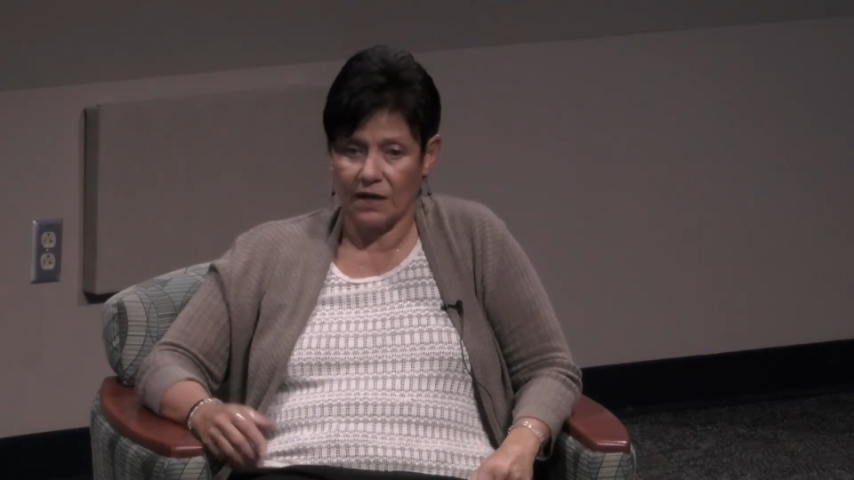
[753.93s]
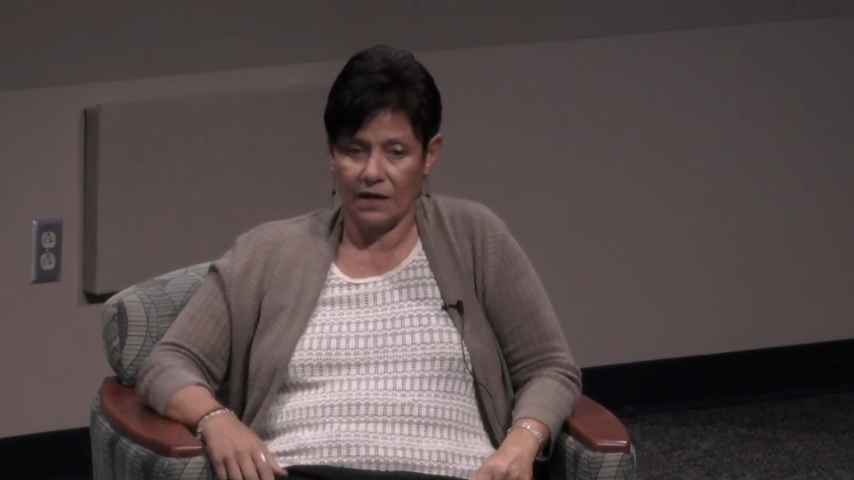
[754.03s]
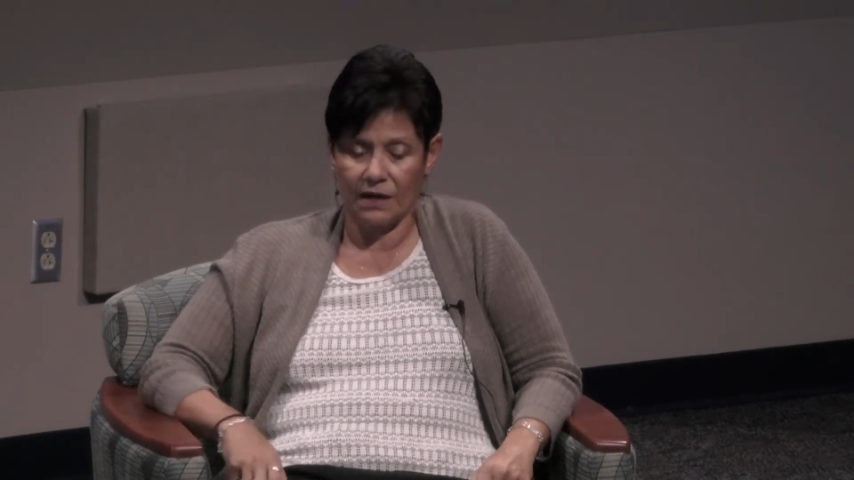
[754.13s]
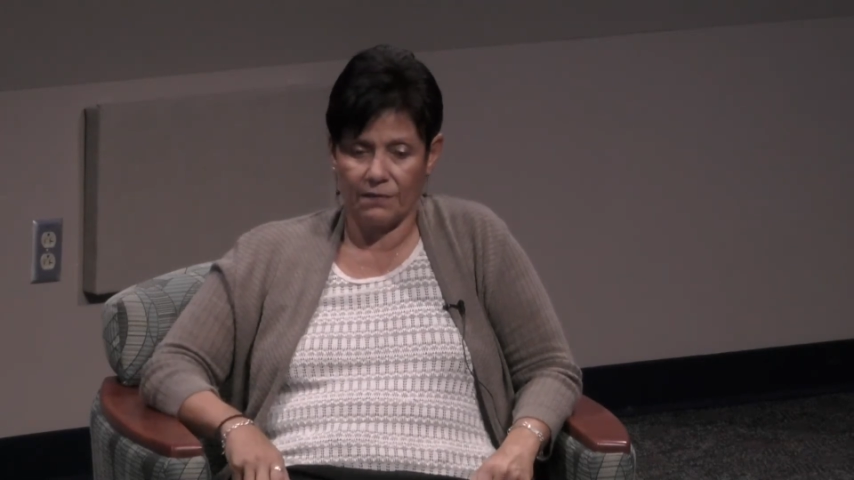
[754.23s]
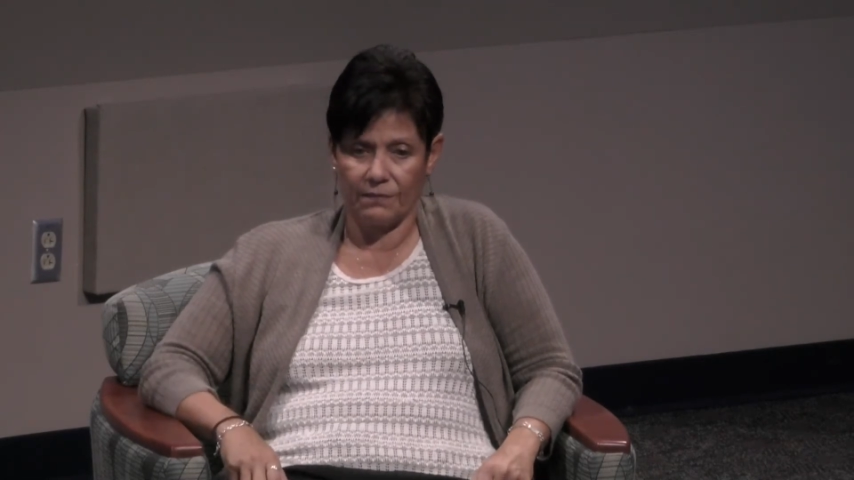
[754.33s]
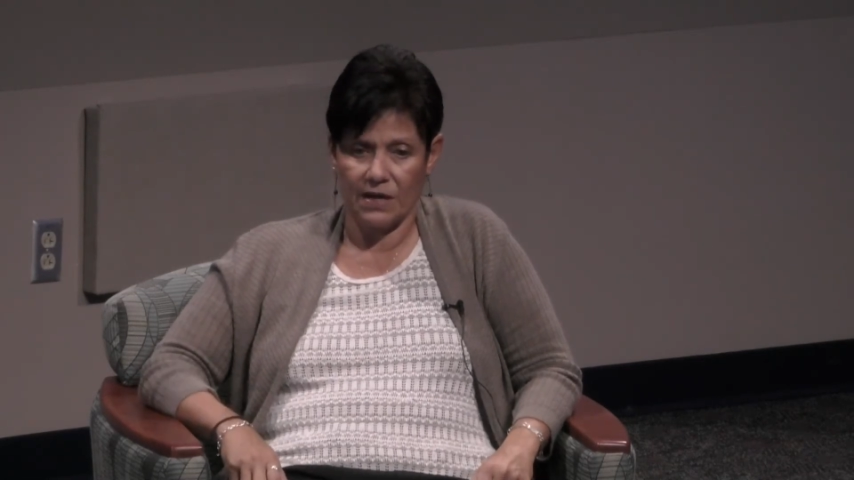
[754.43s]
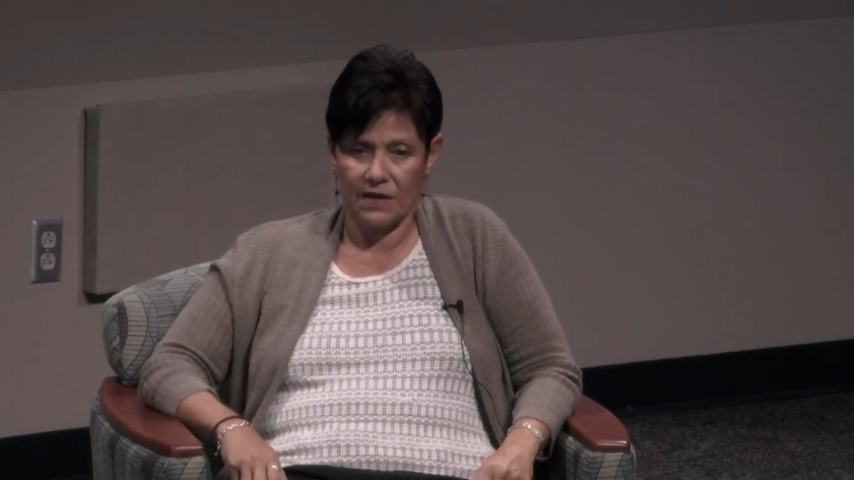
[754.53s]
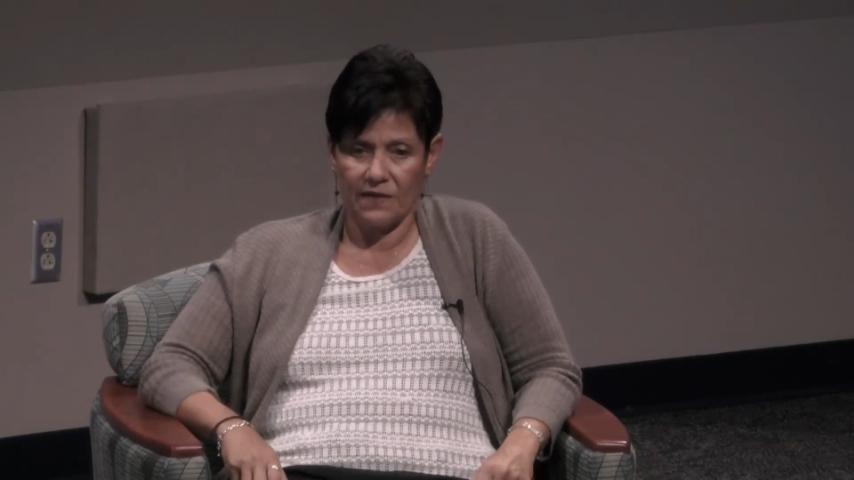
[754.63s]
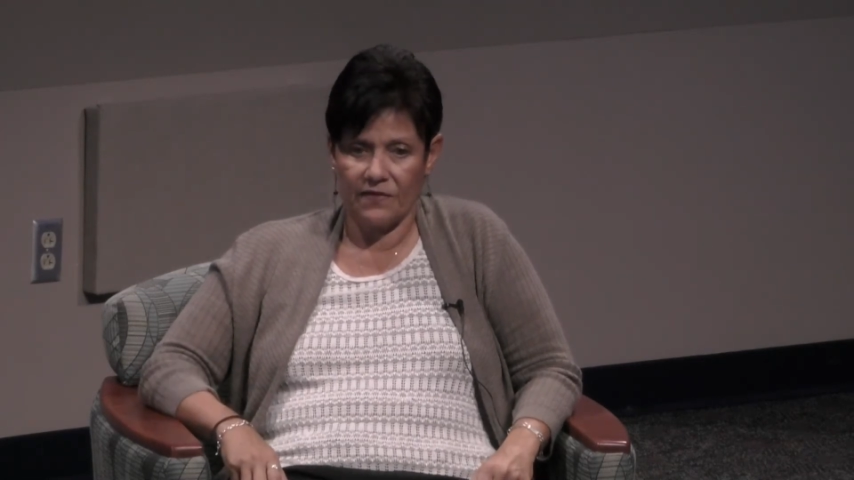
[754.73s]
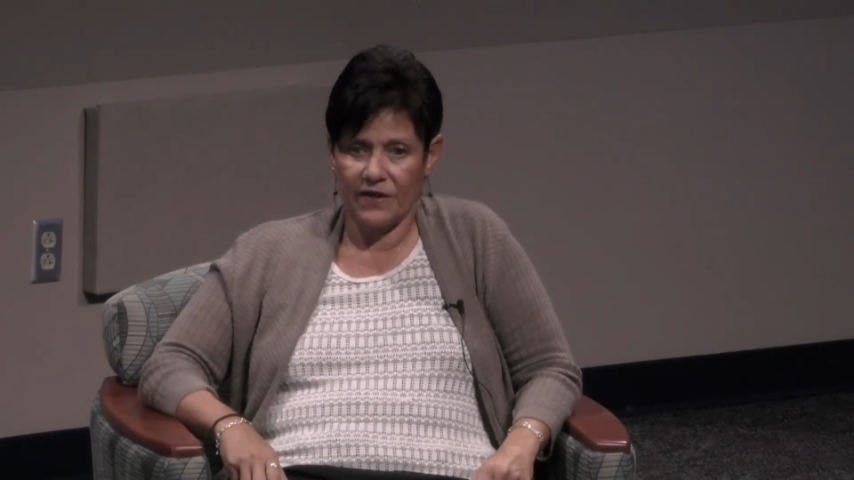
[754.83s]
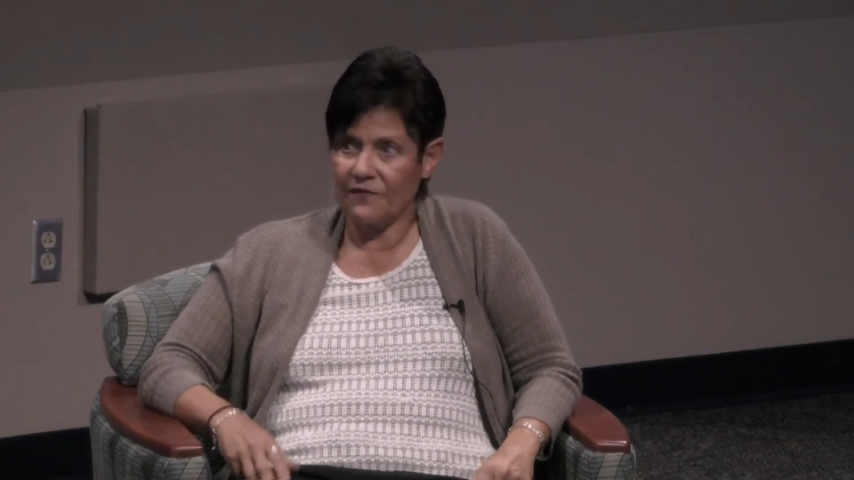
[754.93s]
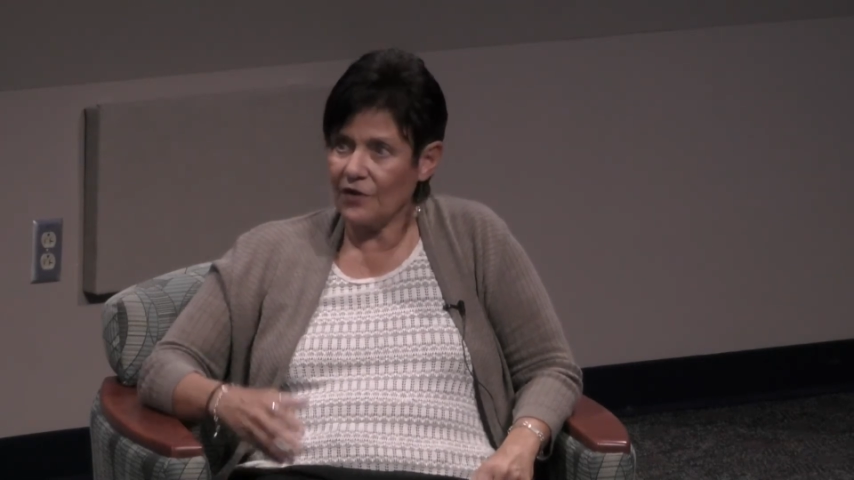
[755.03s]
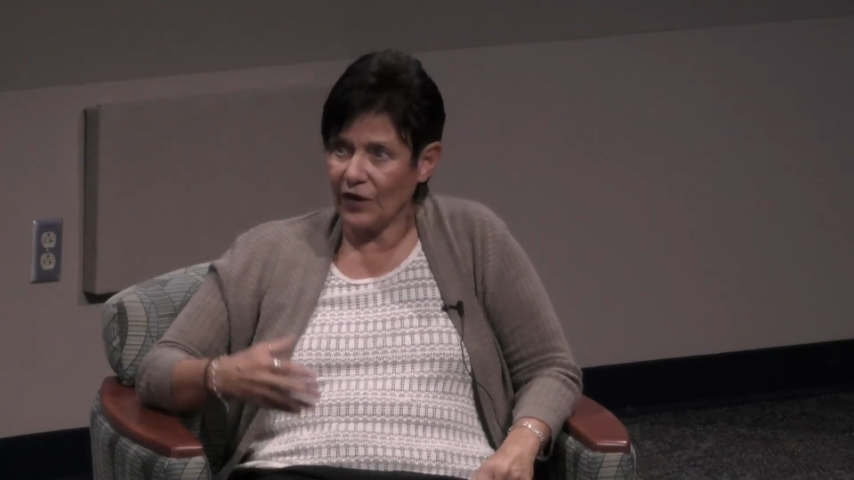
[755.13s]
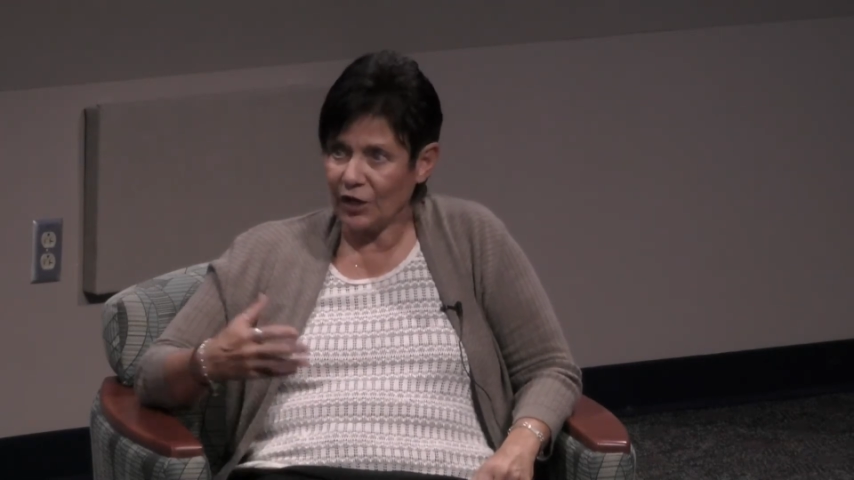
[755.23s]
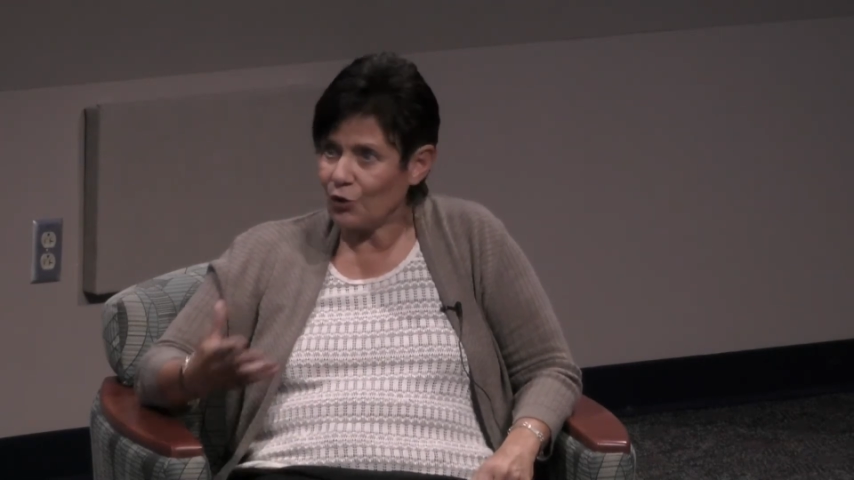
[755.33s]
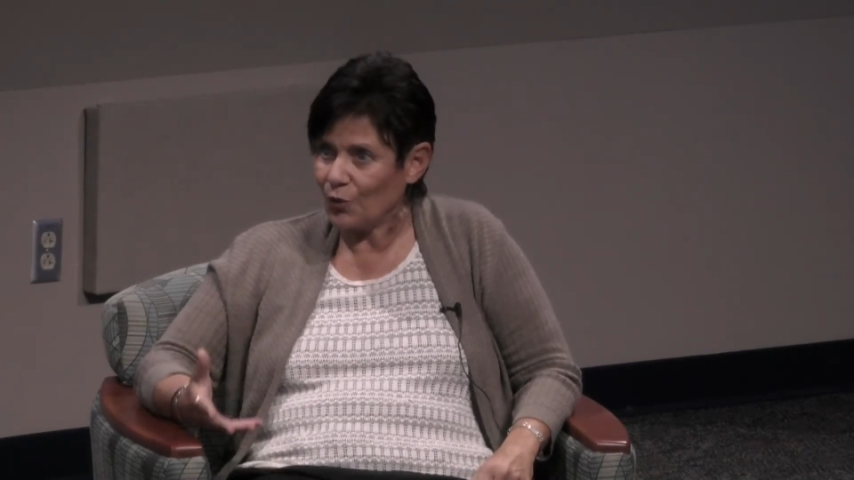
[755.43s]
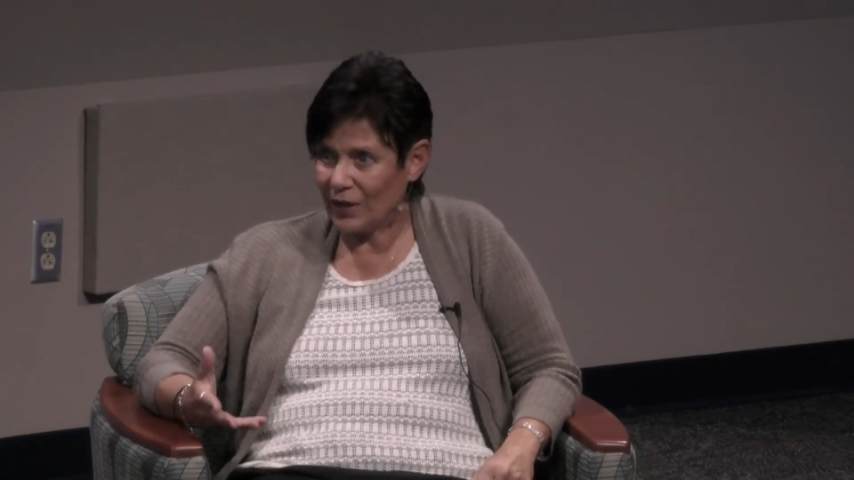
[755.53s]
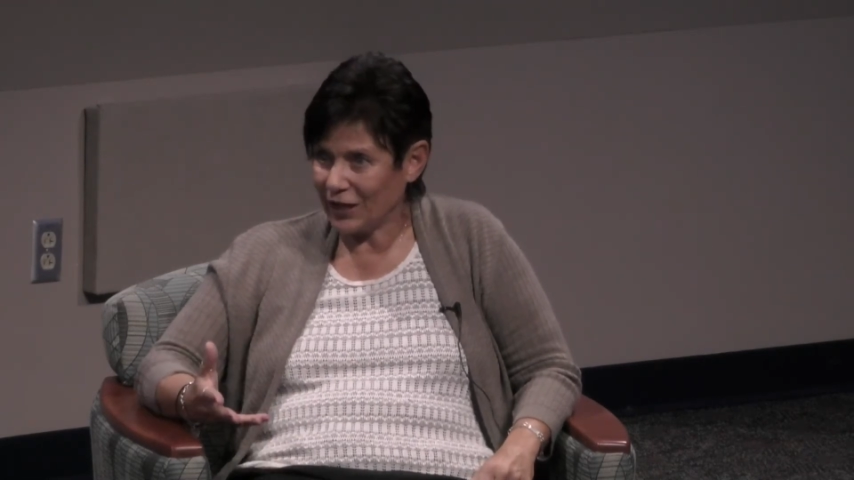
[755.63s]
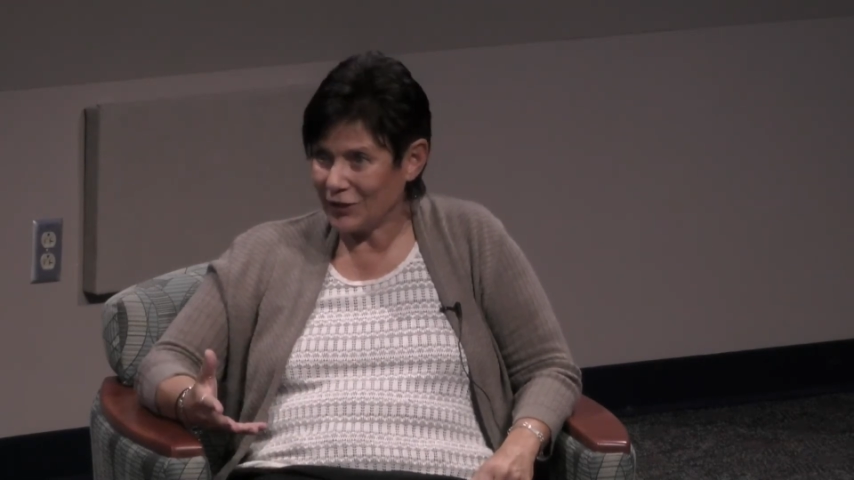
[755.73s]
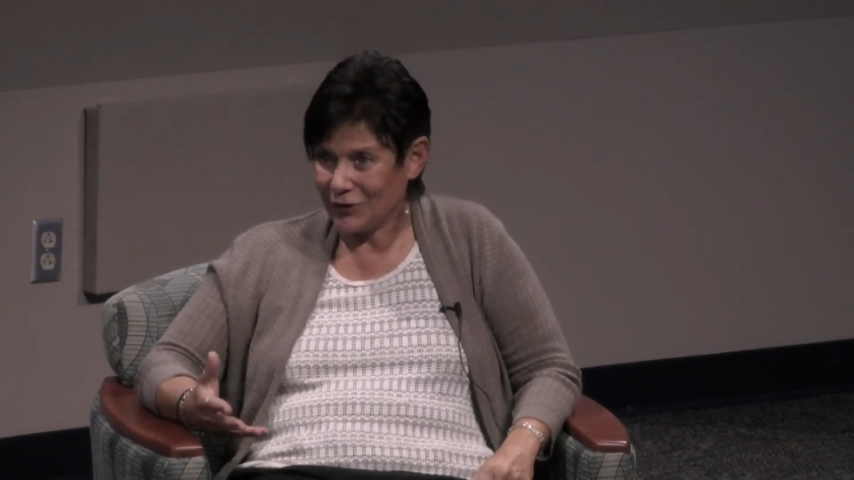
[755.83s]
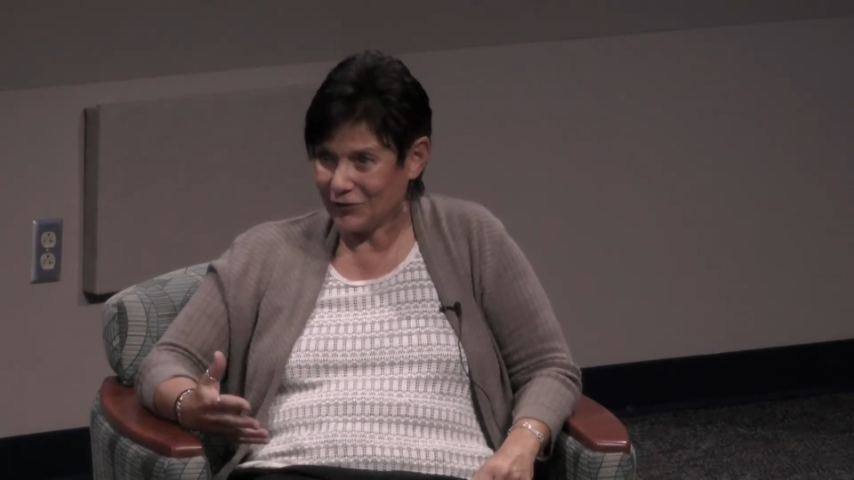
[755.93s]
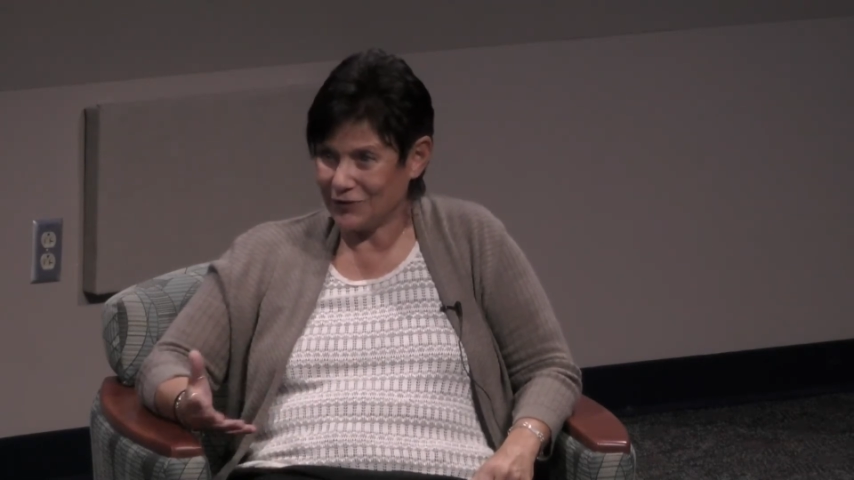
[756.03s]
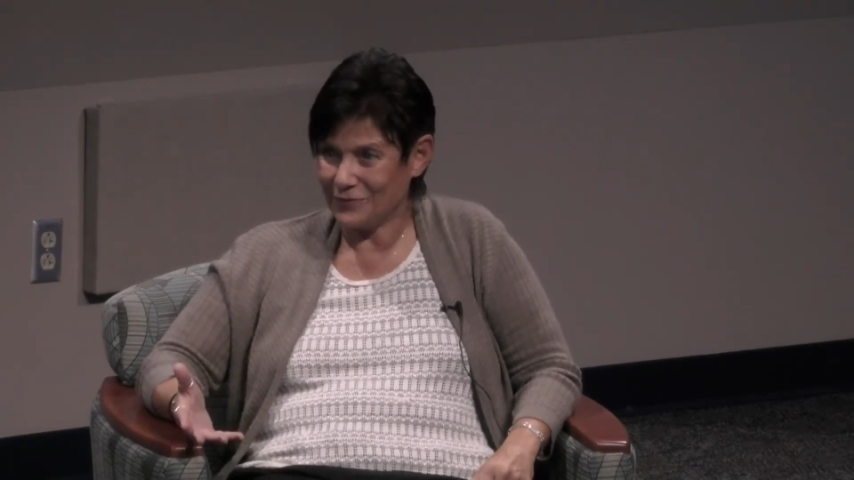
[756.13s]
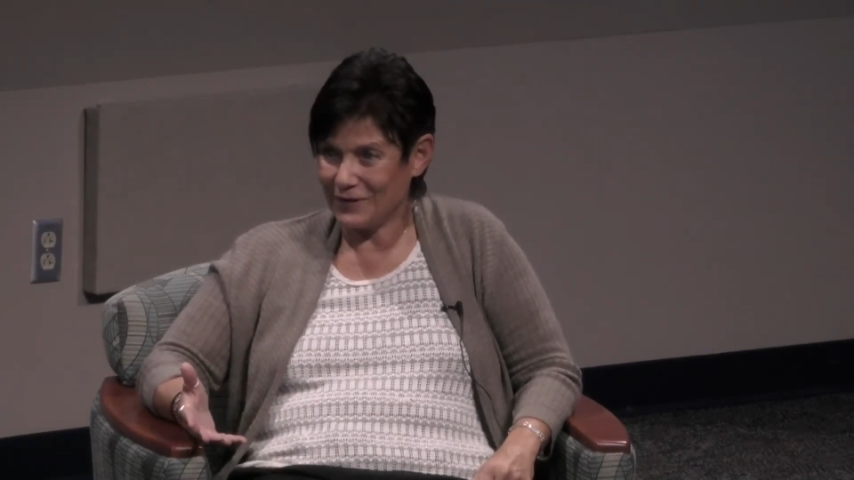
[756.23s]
They're very critical to